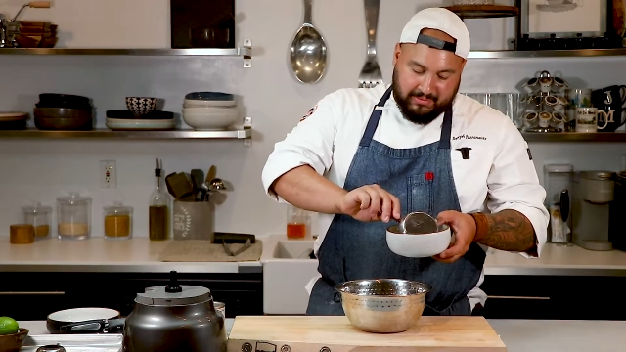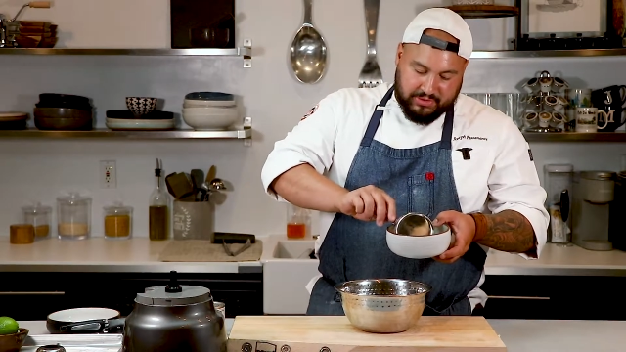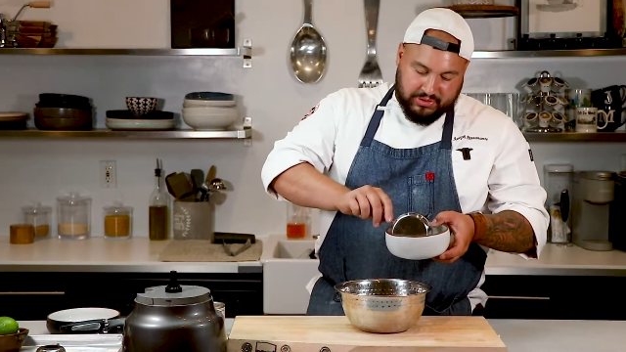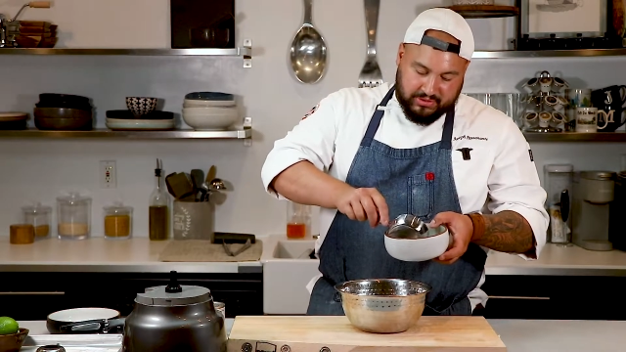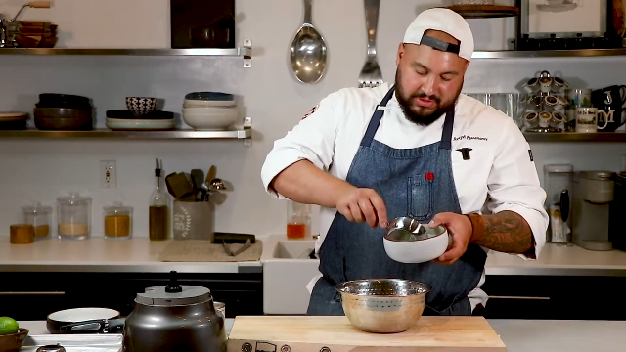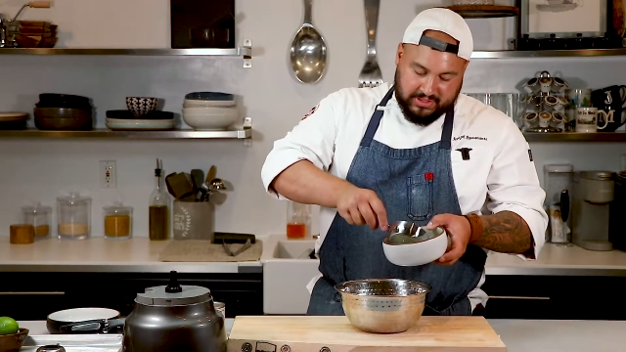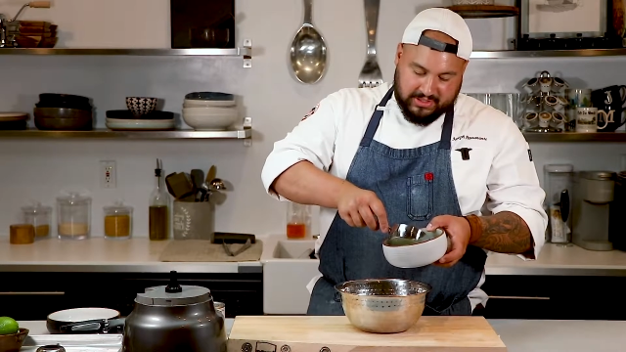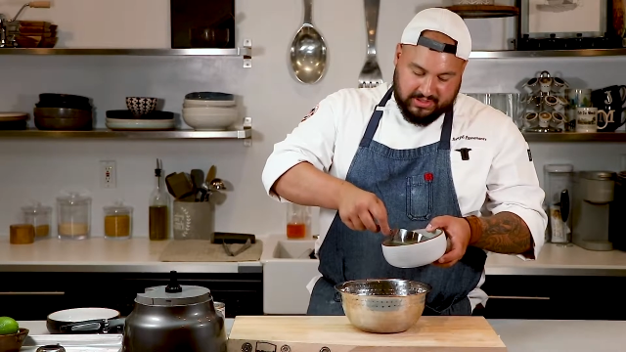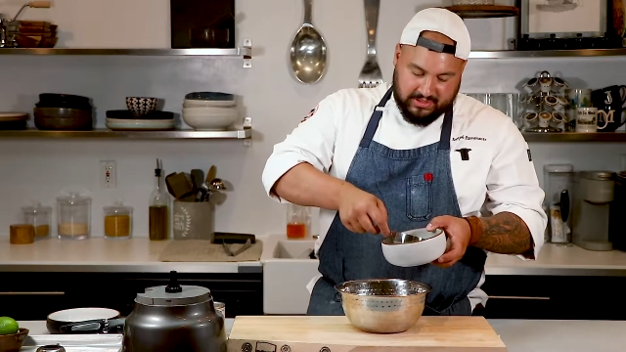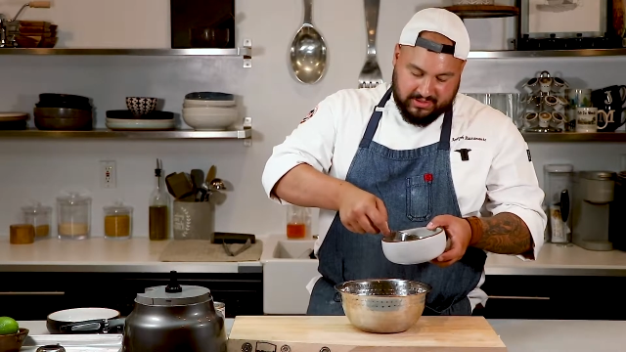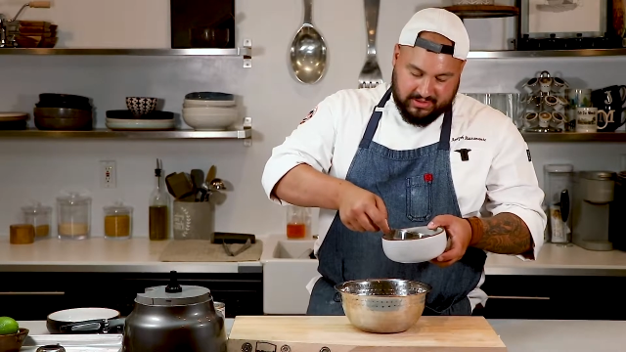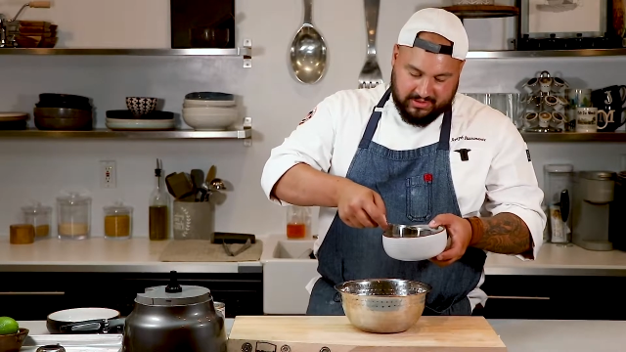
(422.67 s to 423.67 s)

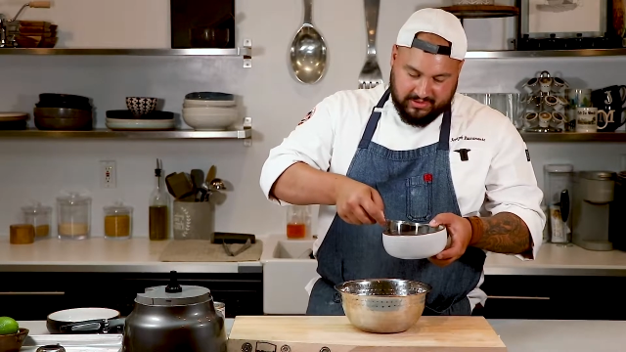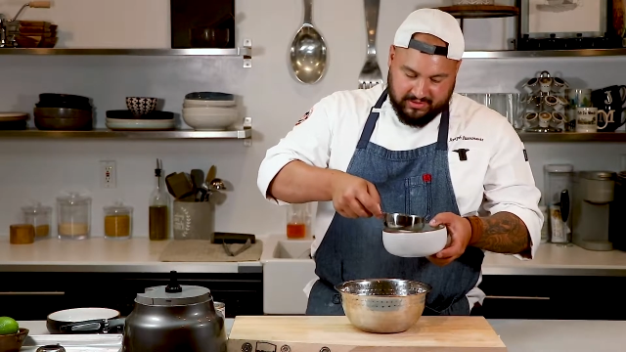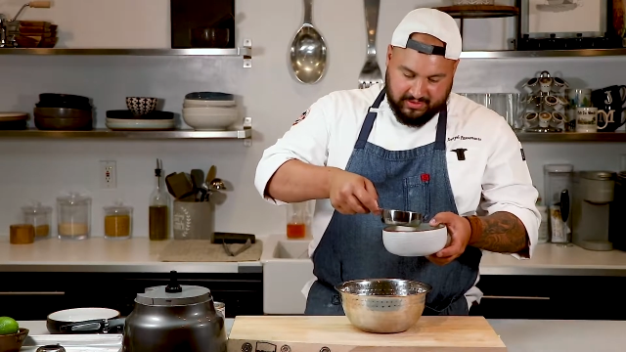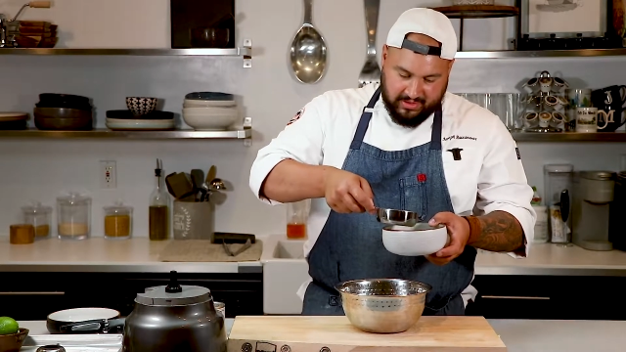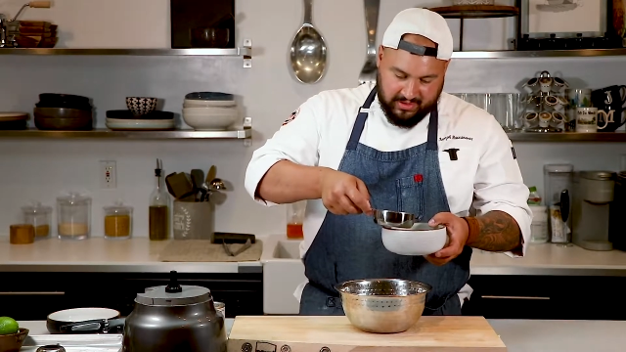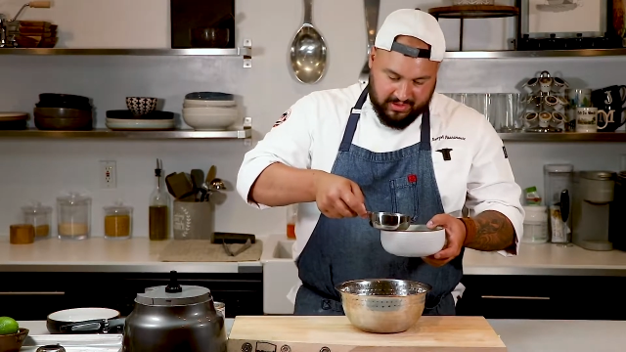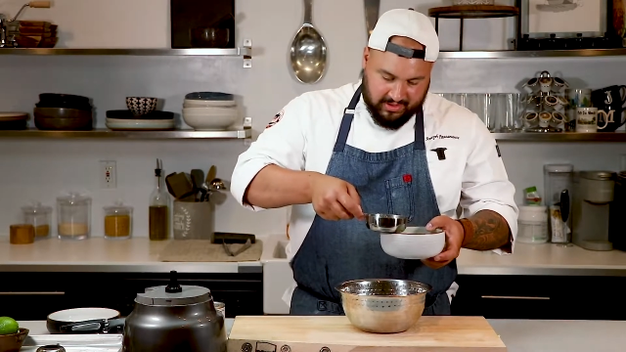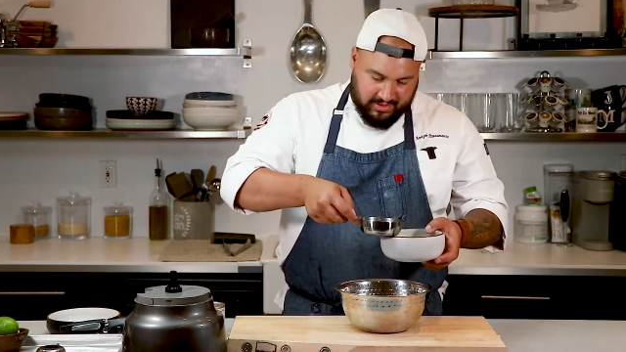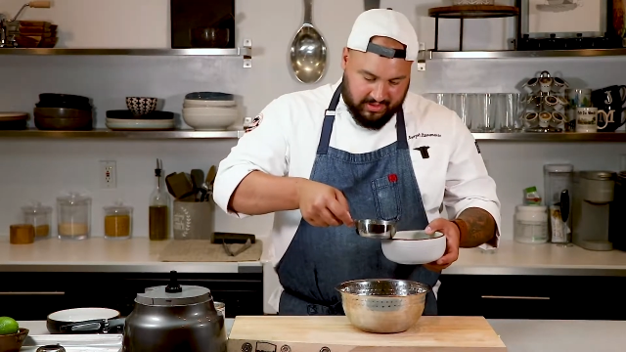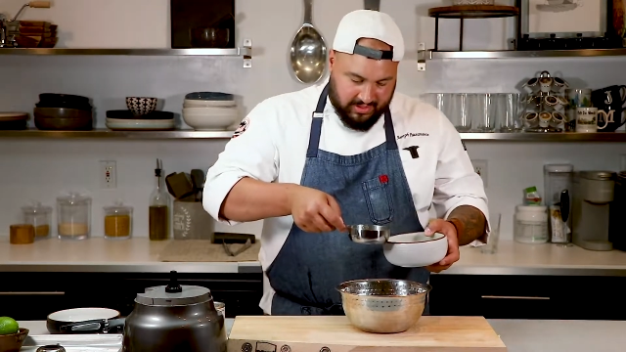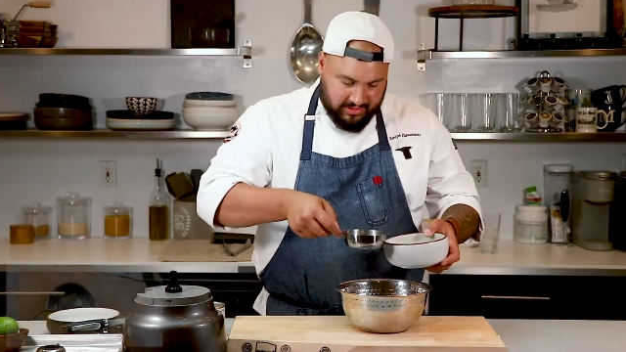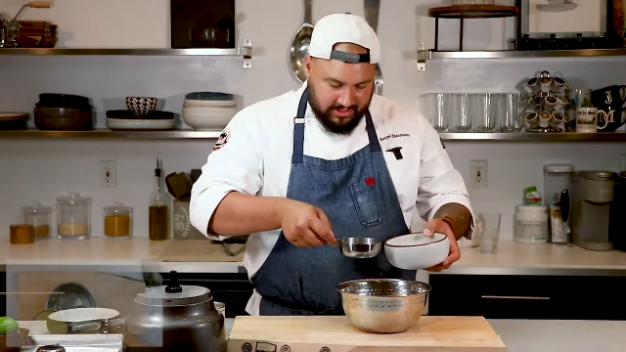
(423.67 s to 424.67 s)
juice
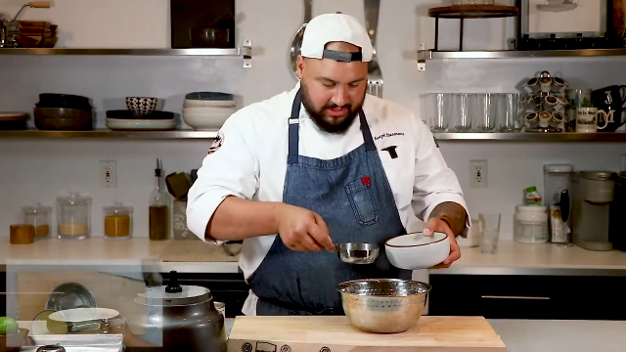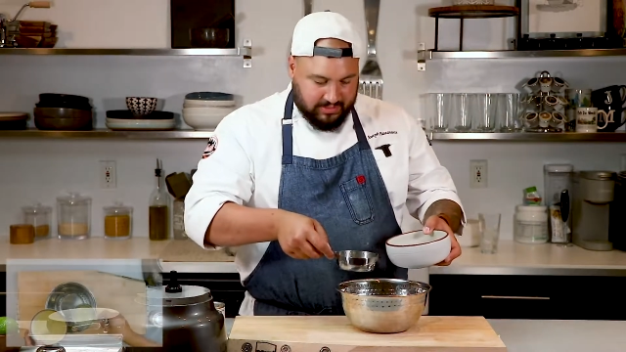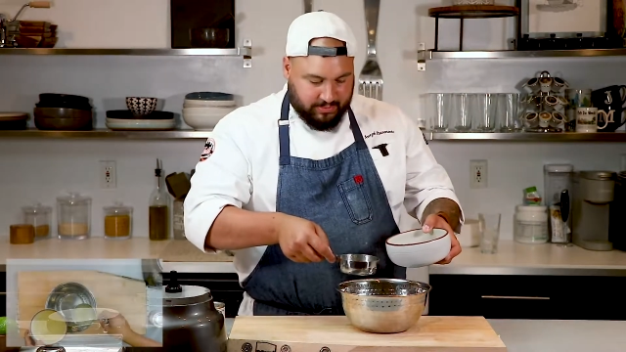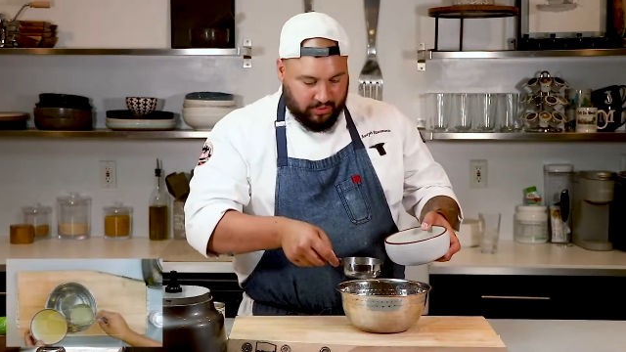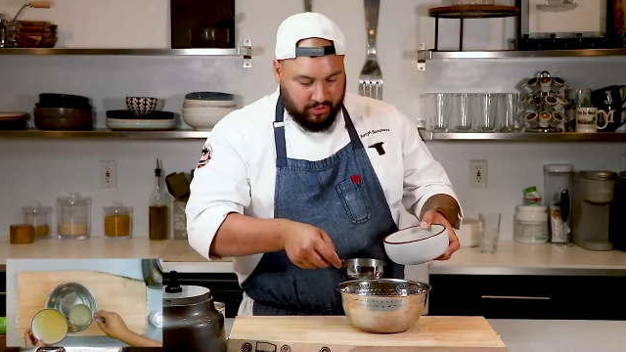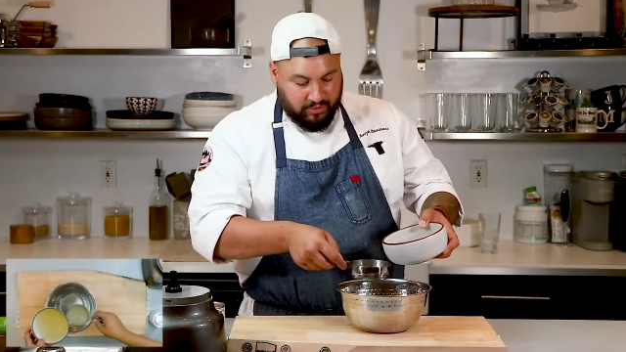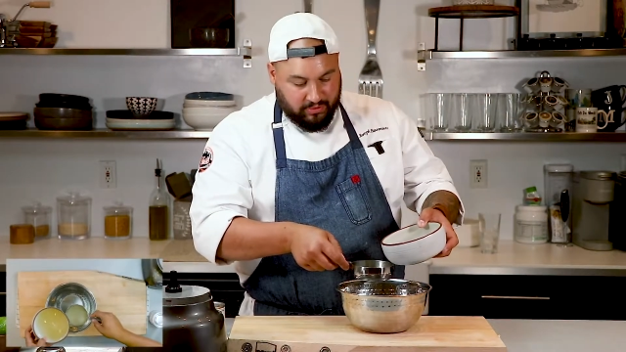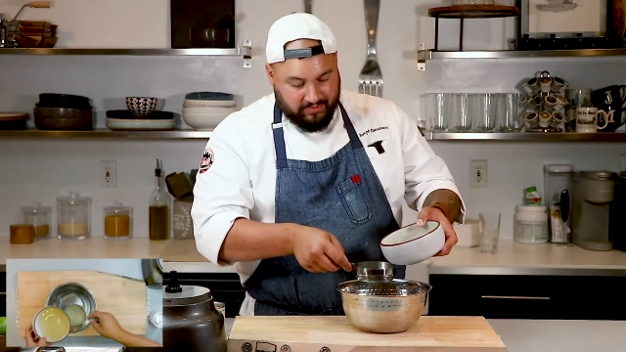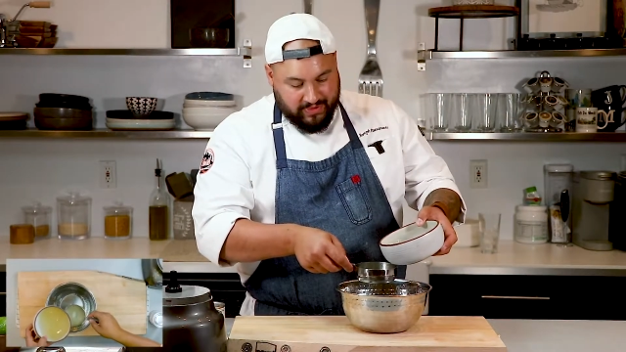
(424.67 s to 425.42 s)
into this bowl.